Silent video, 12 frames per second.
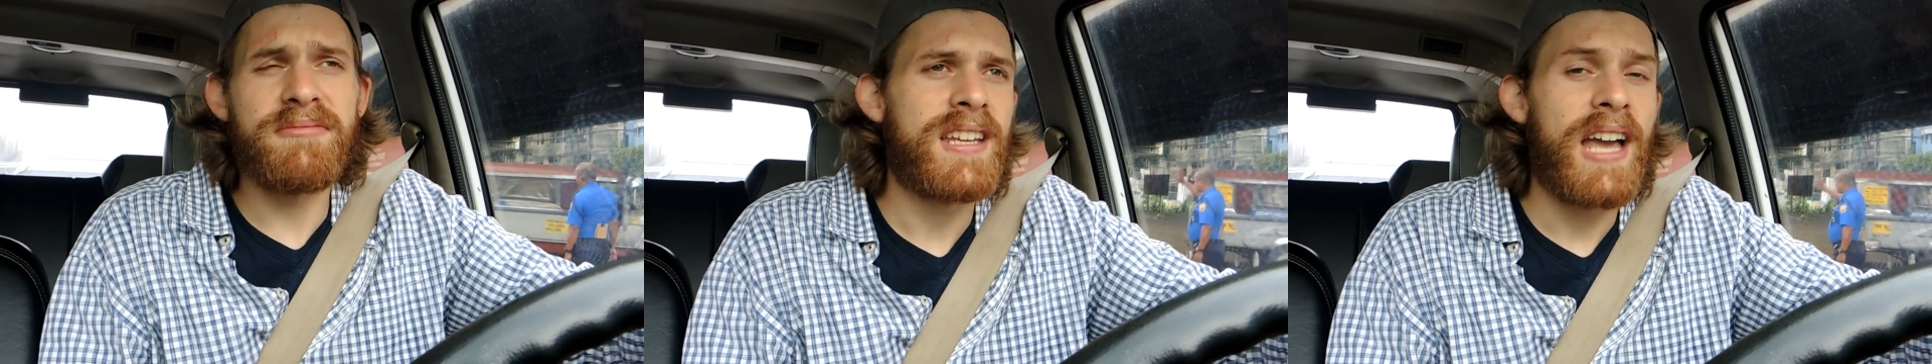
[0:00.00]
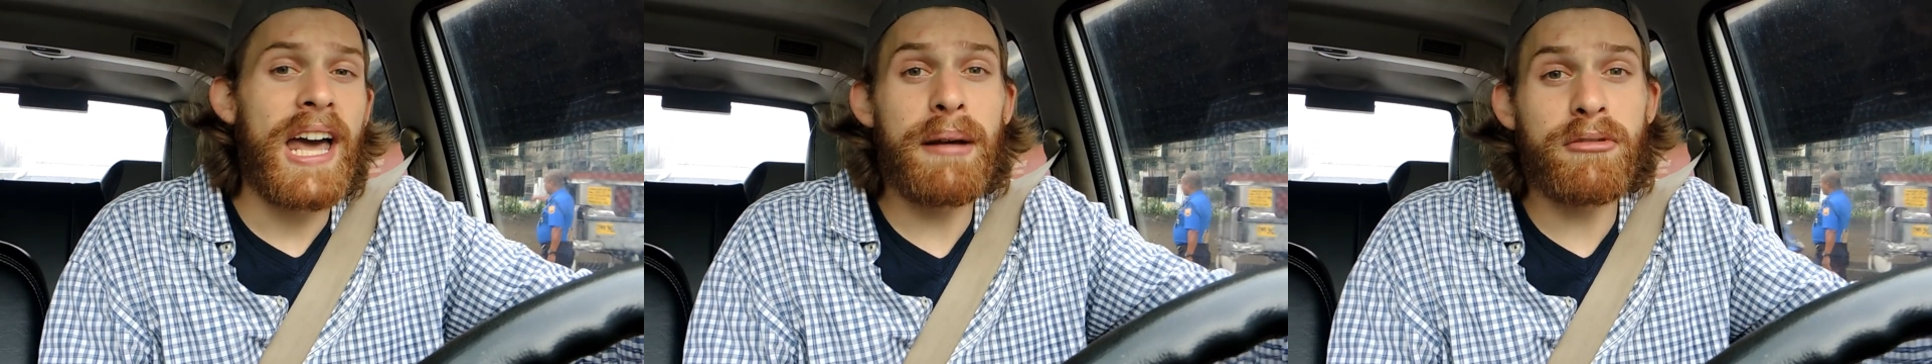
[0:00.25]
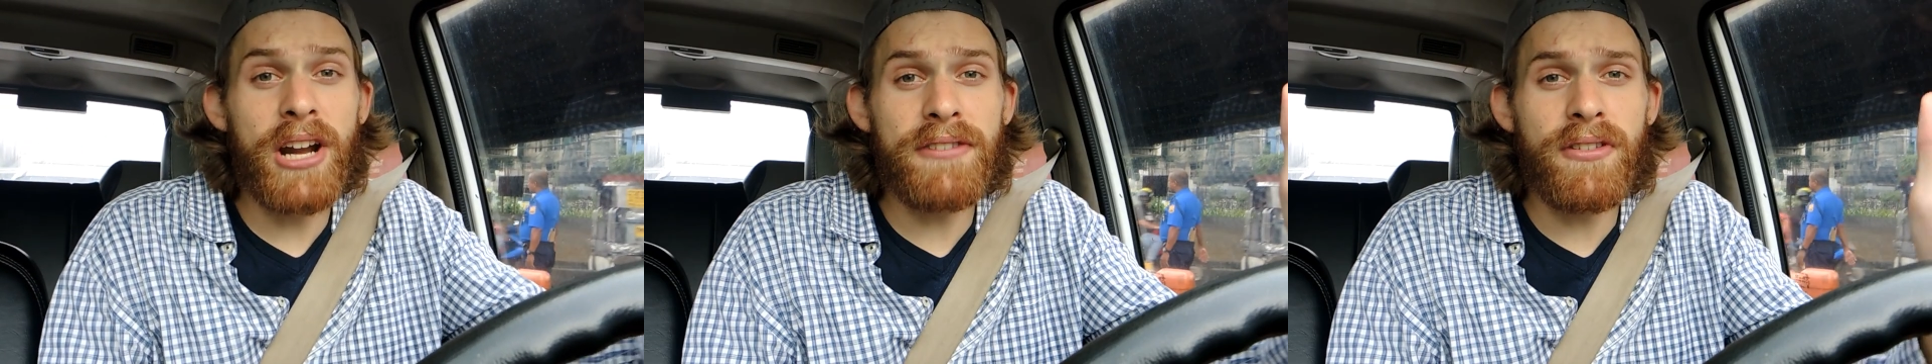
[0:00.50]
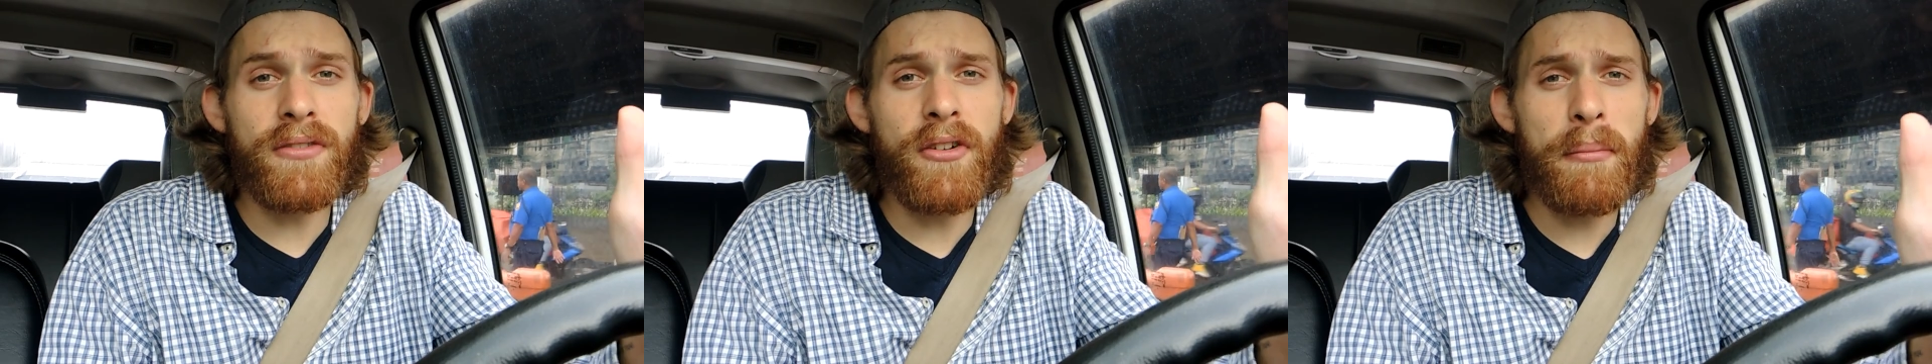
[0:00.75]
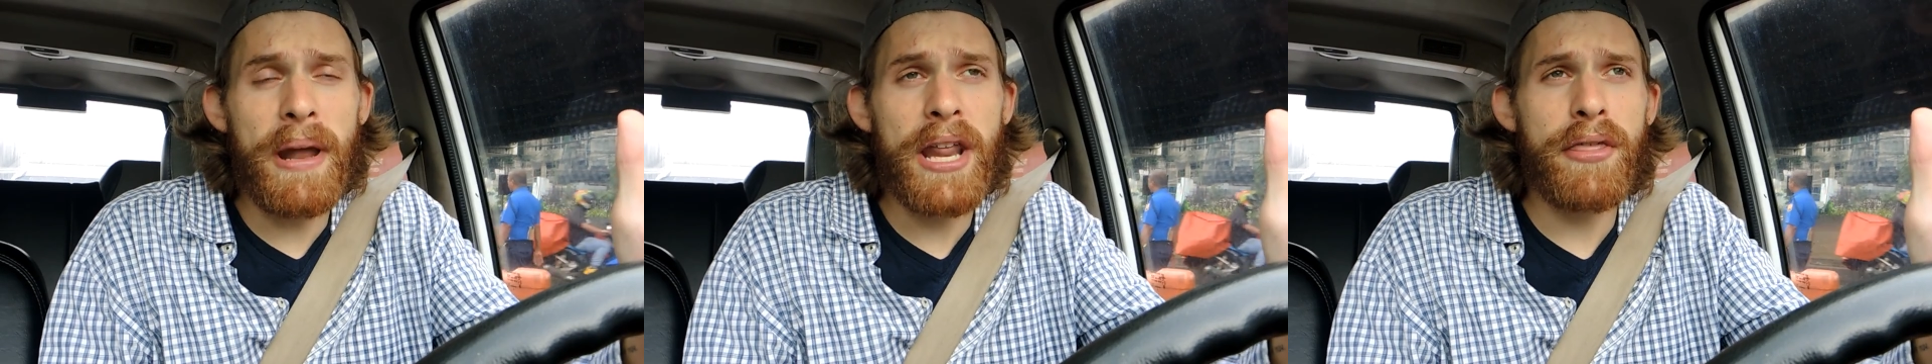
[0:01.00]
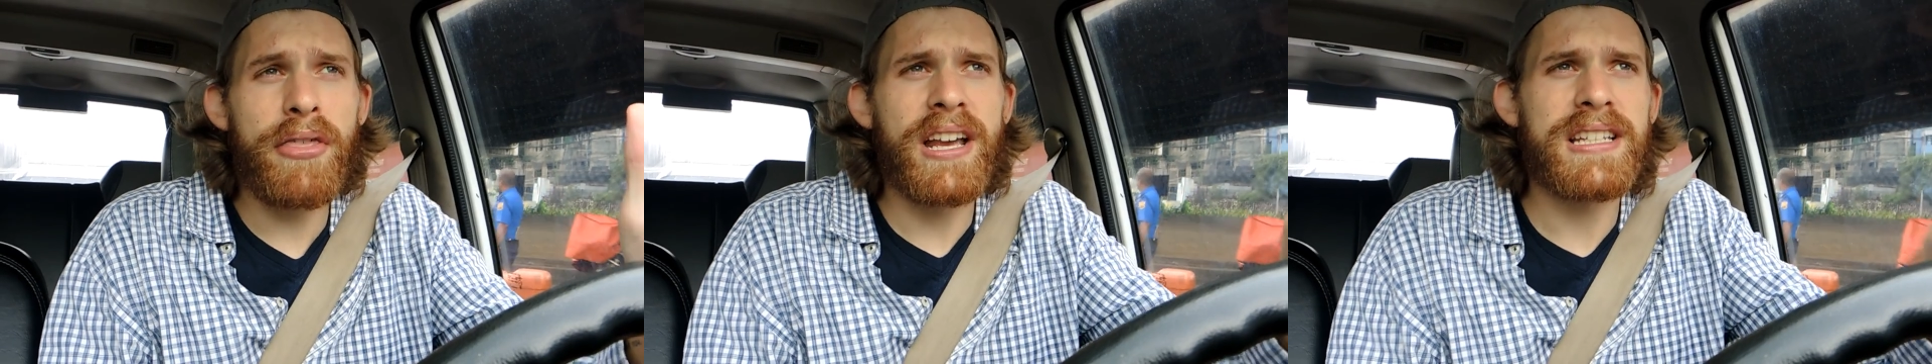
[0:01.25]
and I'm grateful for many
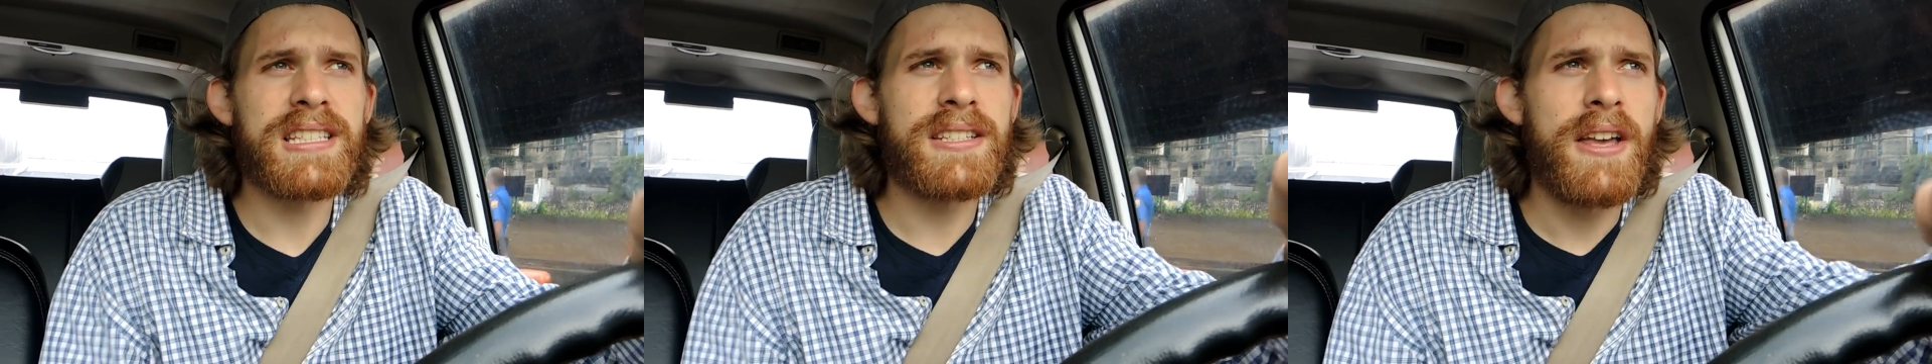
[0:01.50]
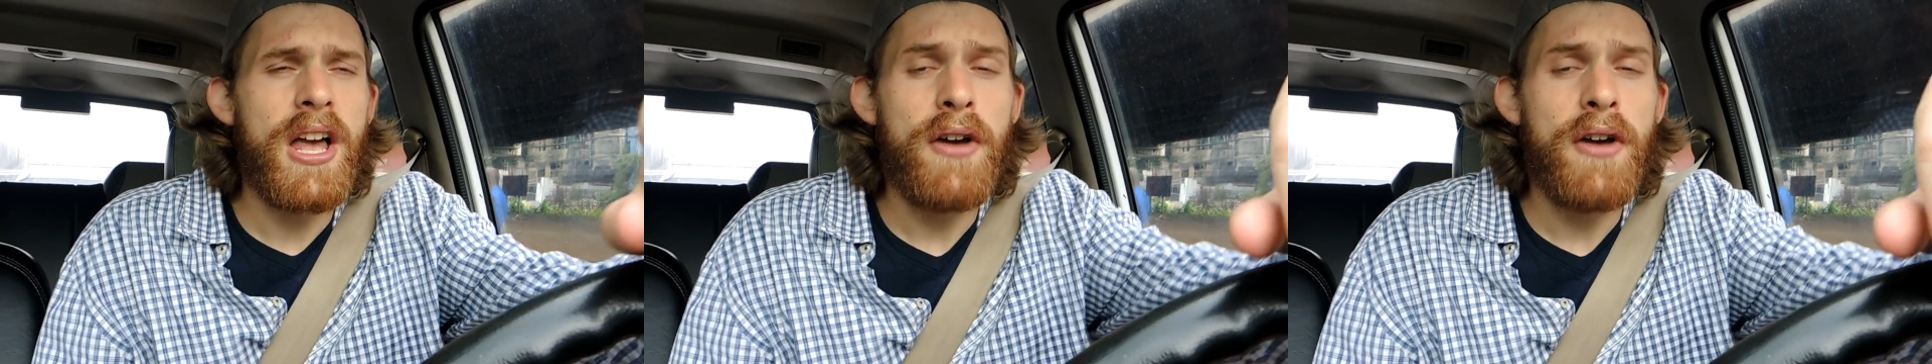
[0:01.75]
things.